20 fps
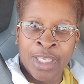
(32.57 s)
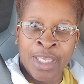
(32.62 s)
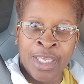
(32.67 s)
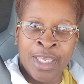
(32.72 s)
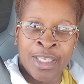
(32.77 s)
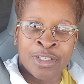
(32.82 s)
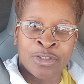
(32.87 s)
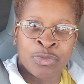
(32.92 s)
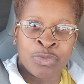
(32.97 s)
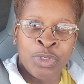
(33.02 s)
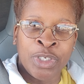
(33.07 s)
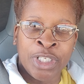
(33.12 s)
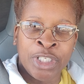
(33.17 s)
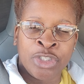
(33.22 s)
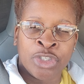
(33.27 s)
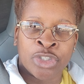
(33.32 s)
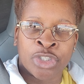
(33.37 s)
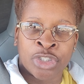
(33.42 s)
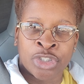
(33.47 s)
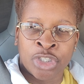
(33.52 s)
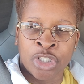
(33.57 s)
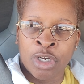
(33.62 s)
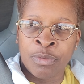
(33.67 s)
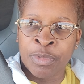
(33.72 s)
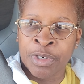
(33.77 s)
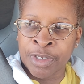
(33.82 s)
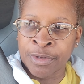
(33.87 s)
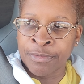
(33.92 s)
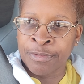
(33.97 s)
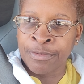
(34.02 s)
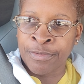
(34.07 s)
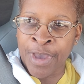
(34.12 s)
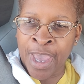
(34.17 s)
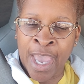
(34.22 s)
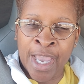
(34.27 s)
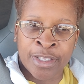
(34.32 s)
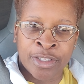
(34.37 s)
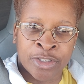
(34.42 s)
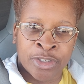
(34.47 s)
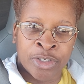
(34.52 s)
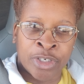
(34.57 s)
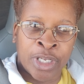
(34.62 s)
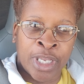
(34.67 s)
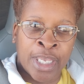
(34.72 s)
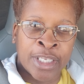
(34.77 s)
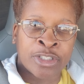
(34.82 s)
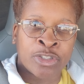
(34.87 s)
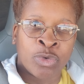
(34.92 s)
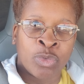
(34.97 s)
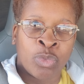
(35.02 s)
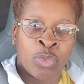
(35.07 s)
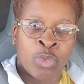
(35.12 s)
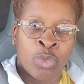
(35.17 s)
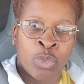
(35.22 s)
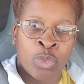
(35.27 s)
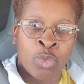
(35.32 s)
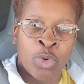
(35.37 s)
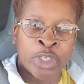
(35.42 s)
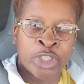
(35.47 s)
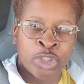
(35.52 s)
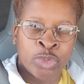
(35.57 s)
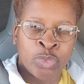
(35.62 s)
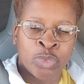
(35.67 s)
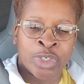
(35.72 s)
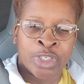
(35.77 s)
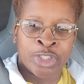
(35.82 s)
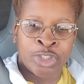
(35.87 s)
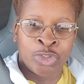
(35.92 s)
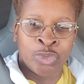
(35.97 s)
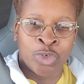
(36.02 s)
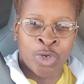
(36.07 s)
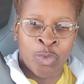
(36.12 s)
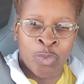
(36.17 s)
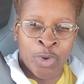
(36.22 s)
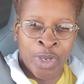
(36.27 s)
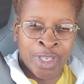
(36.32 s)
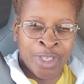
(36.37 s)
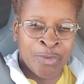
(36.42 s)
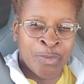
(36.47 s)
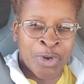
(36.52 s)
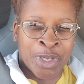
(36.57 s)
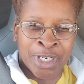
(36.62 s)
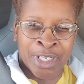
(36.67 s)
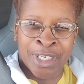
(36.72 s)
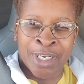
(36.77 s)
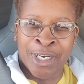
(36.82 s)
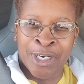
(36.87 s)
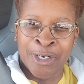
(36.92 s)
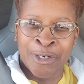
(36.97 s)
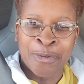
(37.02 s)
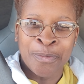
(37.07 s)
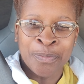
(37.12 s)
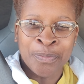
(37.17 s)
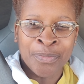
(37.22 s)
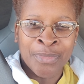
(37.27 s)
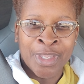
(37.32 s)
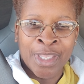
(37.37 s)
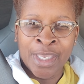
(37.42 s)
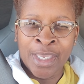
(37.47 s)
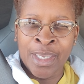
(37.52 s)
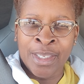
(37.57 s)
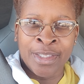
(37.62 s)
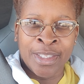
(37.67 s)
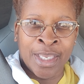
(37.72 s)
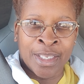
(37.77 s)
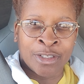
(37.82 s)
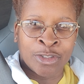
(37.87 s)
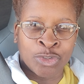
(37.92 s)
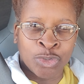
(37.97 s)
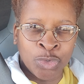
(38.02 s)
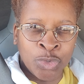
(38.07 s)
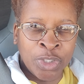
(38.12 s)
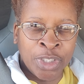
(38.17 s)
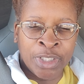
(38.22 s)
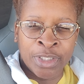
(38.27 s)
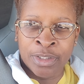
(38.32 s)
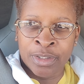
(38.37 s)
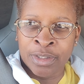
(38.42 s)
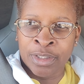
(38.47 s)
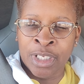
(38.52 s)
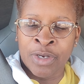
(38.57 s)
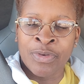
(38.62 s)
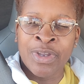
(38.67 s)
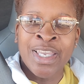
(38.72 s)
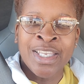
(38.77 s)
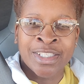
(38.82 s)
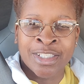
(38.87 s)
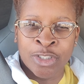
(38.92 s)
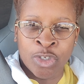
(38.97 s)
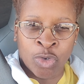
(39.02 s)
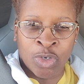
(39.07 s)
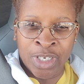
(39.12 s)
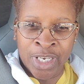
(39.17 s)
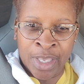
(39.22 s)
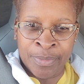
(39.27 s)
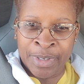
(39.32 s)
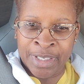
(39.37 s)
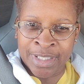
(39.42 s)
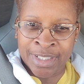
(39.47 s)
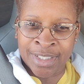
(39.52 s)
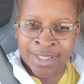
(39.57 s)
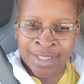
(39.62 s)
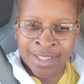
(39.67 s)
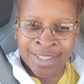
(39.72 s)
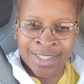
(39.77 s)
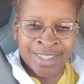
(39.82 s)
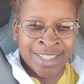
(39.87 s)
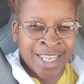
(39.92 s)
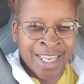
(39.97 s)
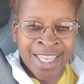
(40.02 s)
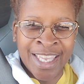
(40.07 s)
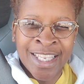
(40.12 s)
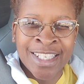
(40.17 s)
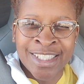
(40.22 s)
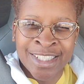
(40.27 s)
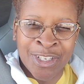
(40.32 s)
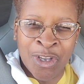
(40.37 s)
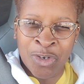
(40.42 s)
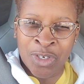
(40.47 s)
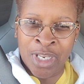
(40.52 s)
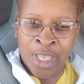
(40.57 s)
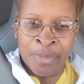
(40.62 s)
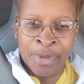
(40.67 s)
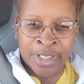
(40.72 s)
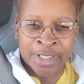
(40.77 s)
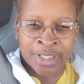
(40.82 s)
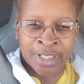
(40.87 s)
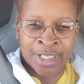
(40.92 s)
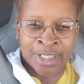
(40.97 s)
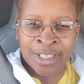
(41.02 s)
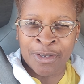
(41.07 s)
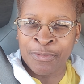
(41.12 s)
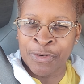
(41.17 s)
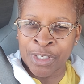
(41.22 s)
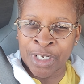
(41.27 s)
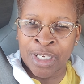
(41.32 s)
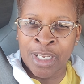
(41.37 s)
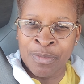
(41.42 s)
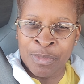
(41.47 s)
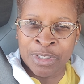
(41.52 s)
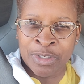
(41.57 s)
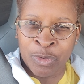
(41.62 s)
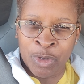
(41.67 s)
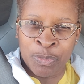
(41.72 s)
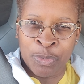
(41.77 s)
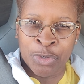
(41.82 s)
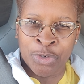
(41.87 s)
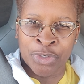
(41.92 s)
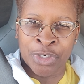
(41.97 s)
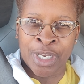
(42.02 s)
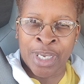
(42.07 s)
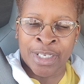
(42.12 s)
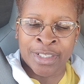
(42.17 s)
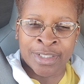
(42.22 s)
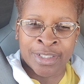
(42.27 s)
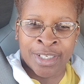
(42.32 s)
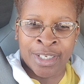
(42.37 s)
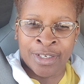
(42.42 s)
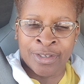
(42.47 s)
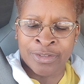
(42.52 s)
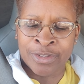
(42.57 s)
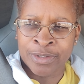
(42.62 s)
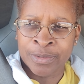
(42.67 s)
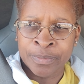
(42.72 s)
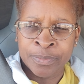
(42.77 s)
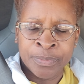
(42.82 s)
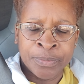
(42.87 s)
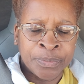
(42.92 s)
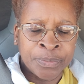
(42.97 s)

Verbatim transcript: is really your determining factor as to what you want to do and where you want to go and that truly there is no limits there is no limits except for the limits that we put on ourselves